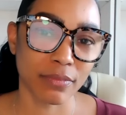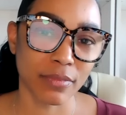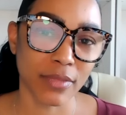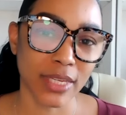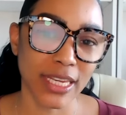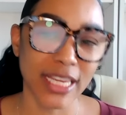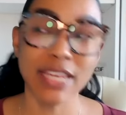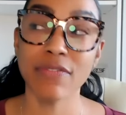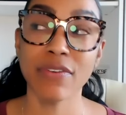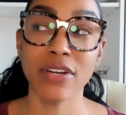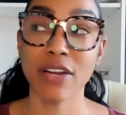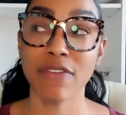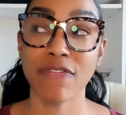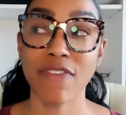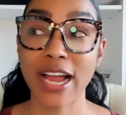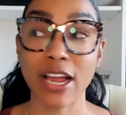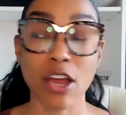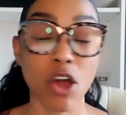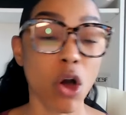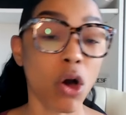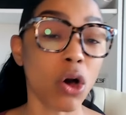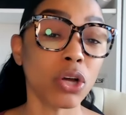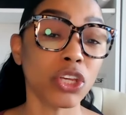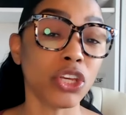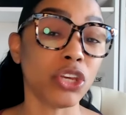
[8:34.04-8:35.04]
Even if I
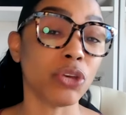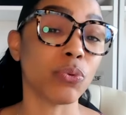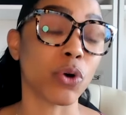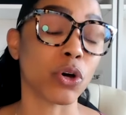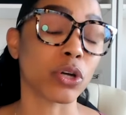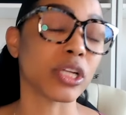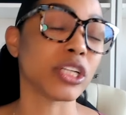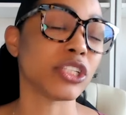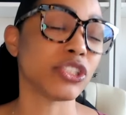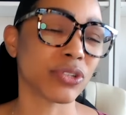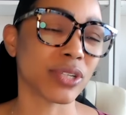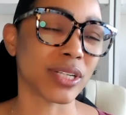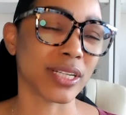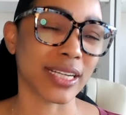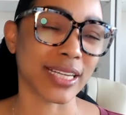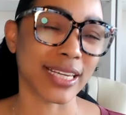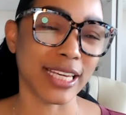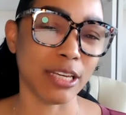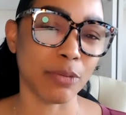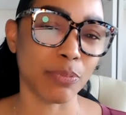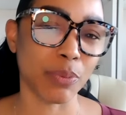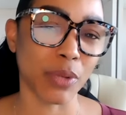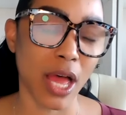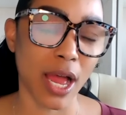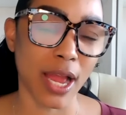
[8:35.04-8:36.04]
call you on it, you're going to
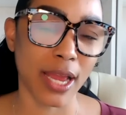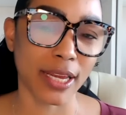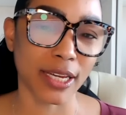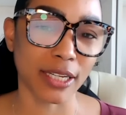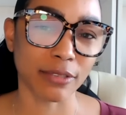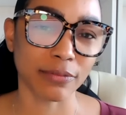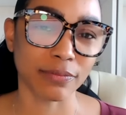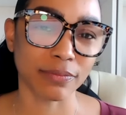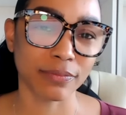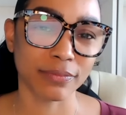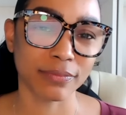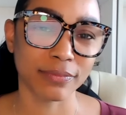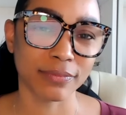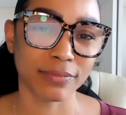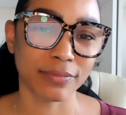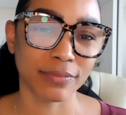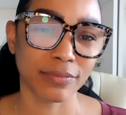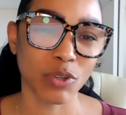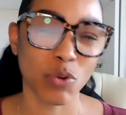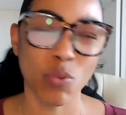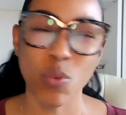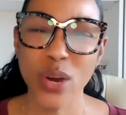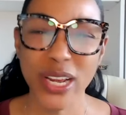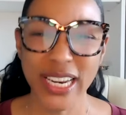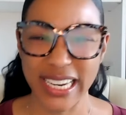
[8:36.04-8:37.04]
keep lying.
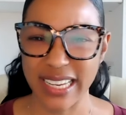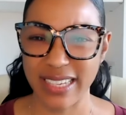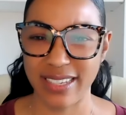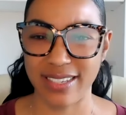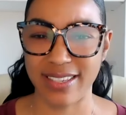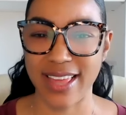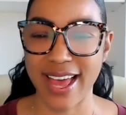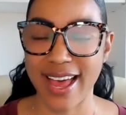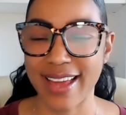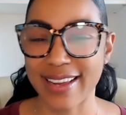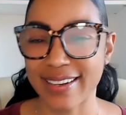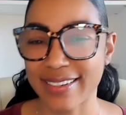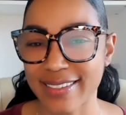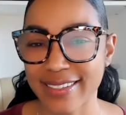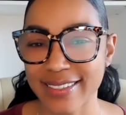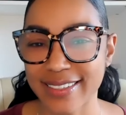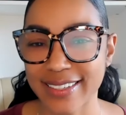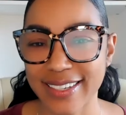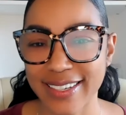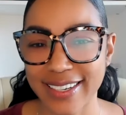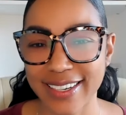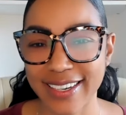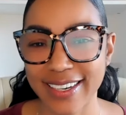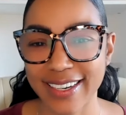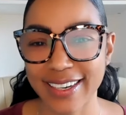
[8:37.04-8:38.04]
What is that?
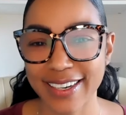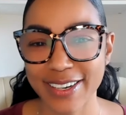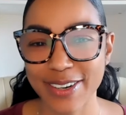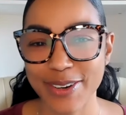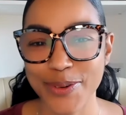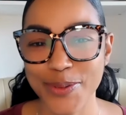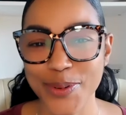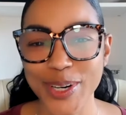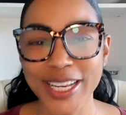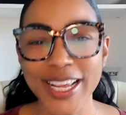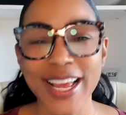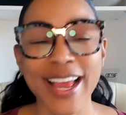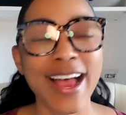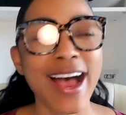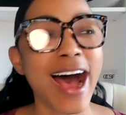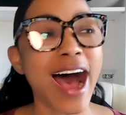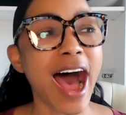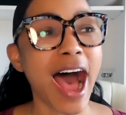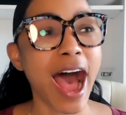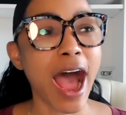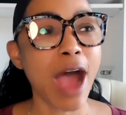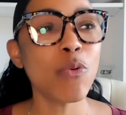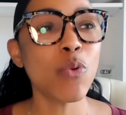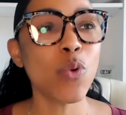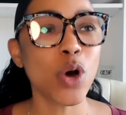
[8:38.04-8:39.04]
What
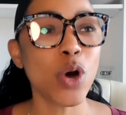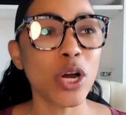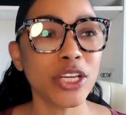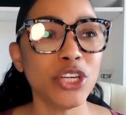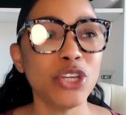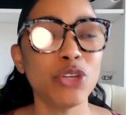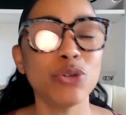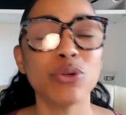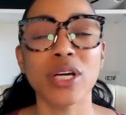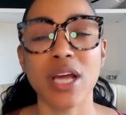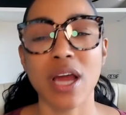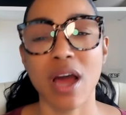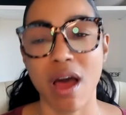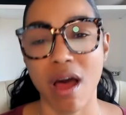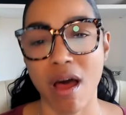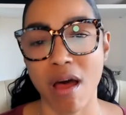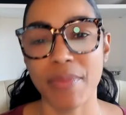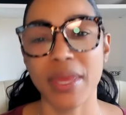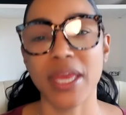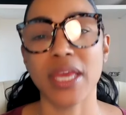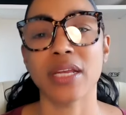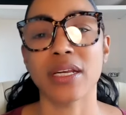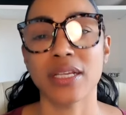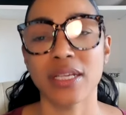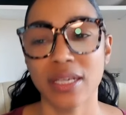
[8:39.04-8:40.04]
I want you to
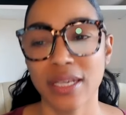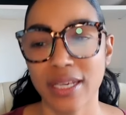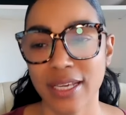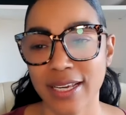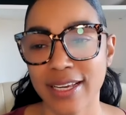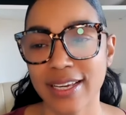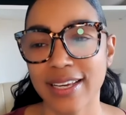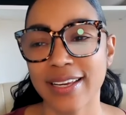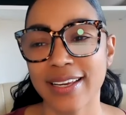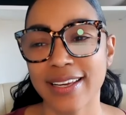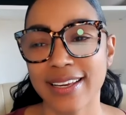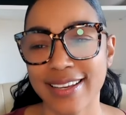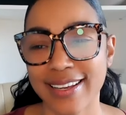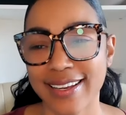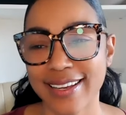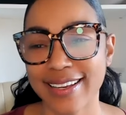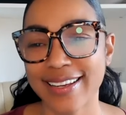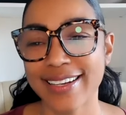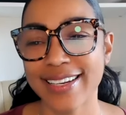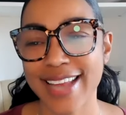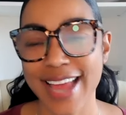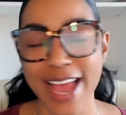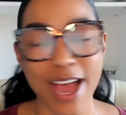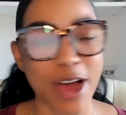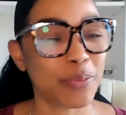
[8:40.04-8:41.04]
comment
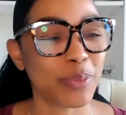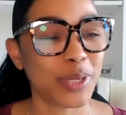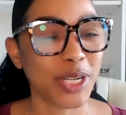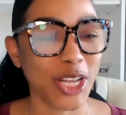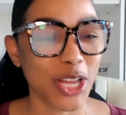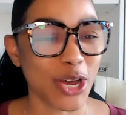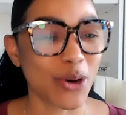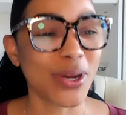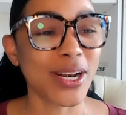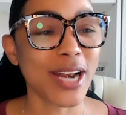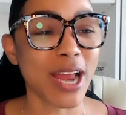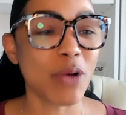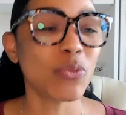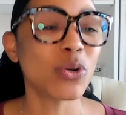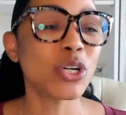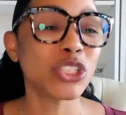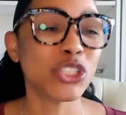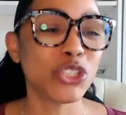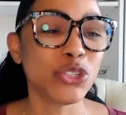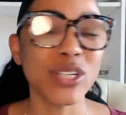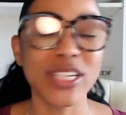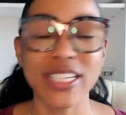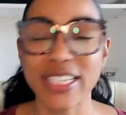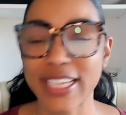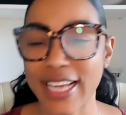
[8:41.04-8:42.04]
down below and I want
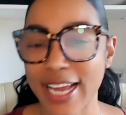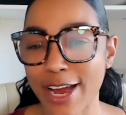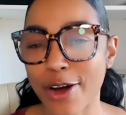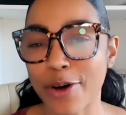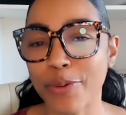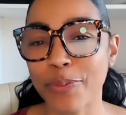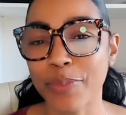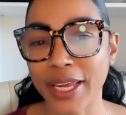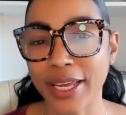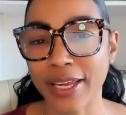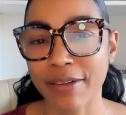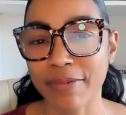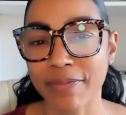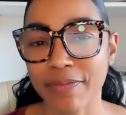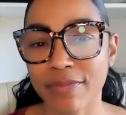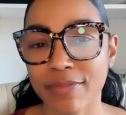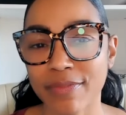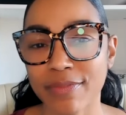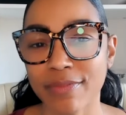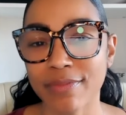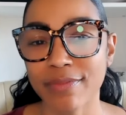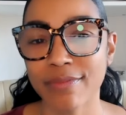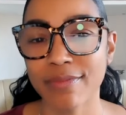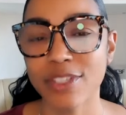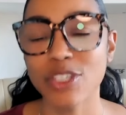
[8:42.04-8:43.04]
you to tell me,
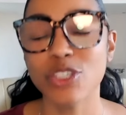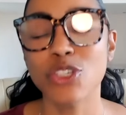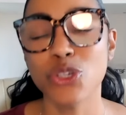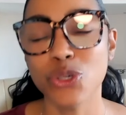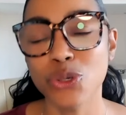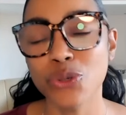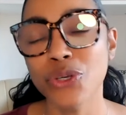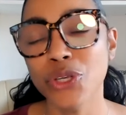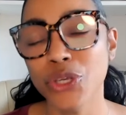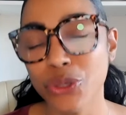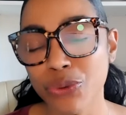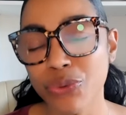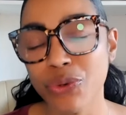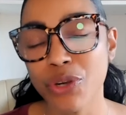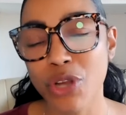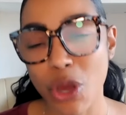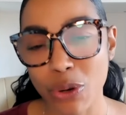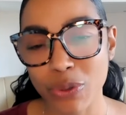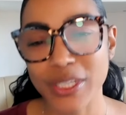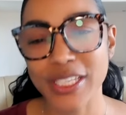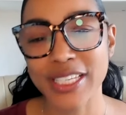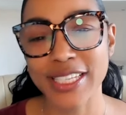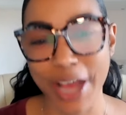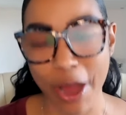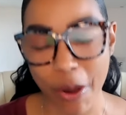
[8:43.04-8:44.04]
do you know
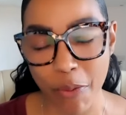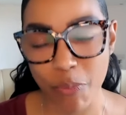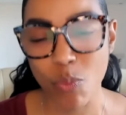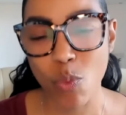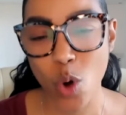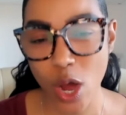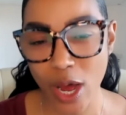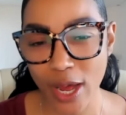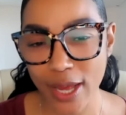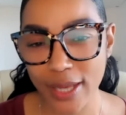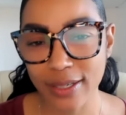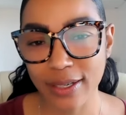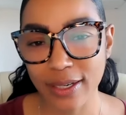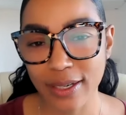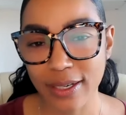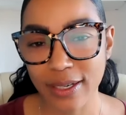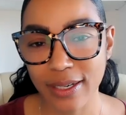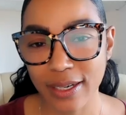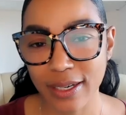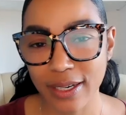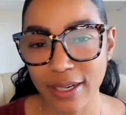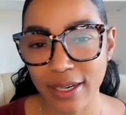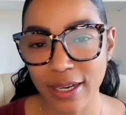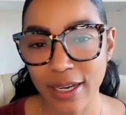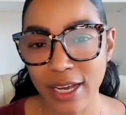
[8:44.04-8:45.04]
someone
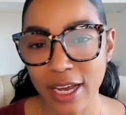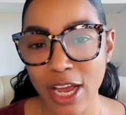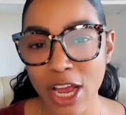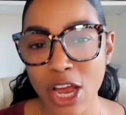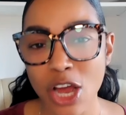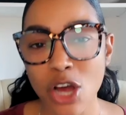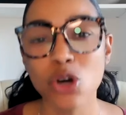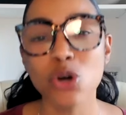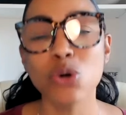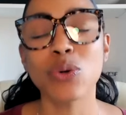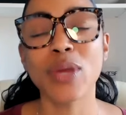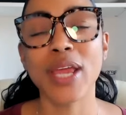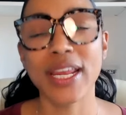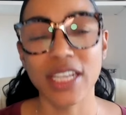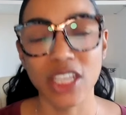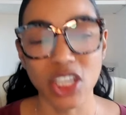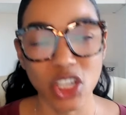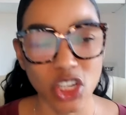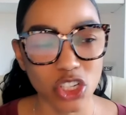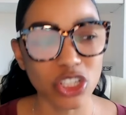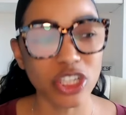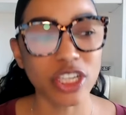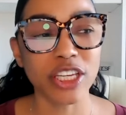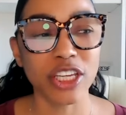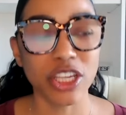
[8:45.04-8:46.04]
who can
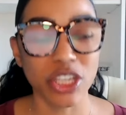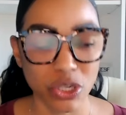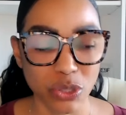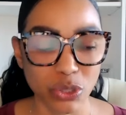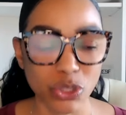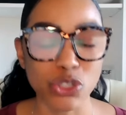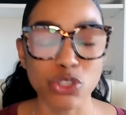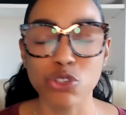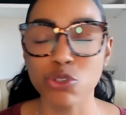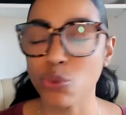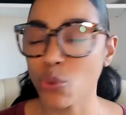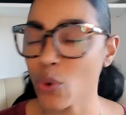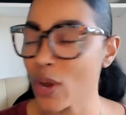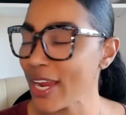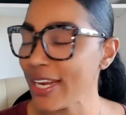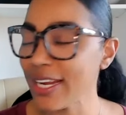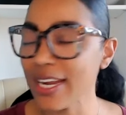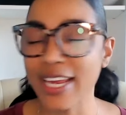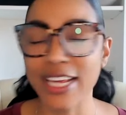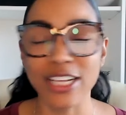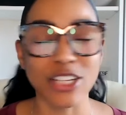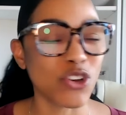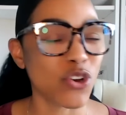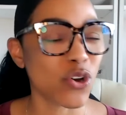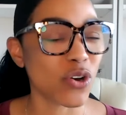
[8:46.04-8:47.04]
look you straight
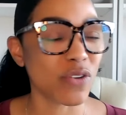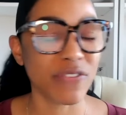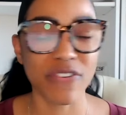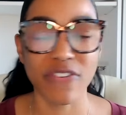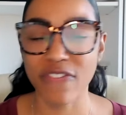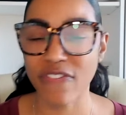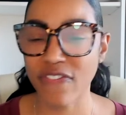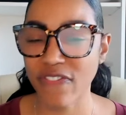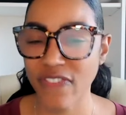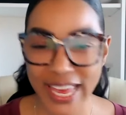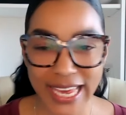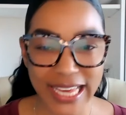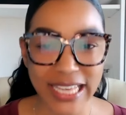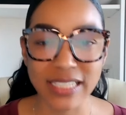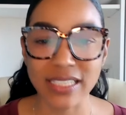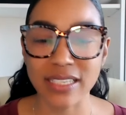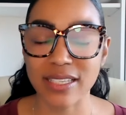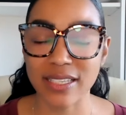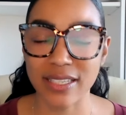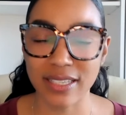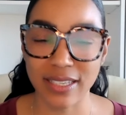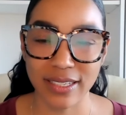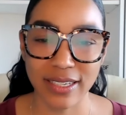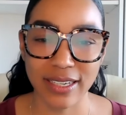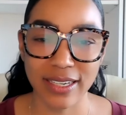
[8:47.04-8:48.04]
in your
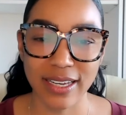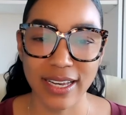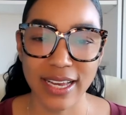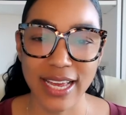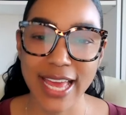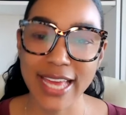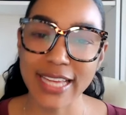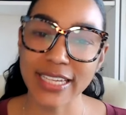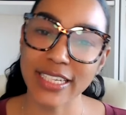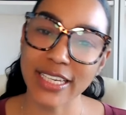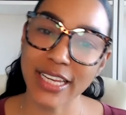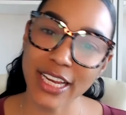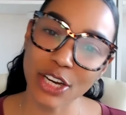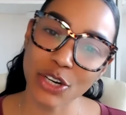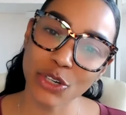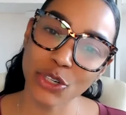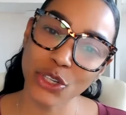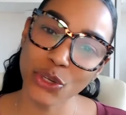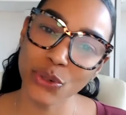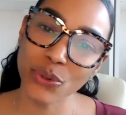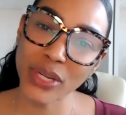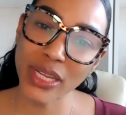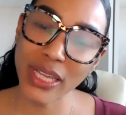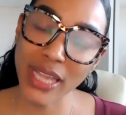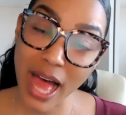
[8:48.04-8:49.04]
face and tell
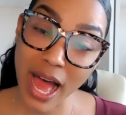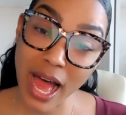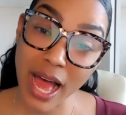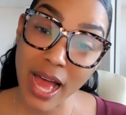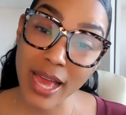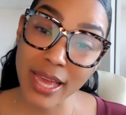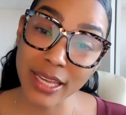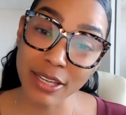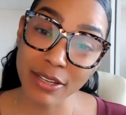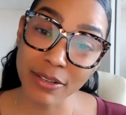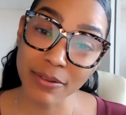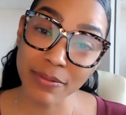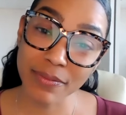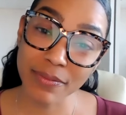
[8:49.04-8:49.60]
you a lie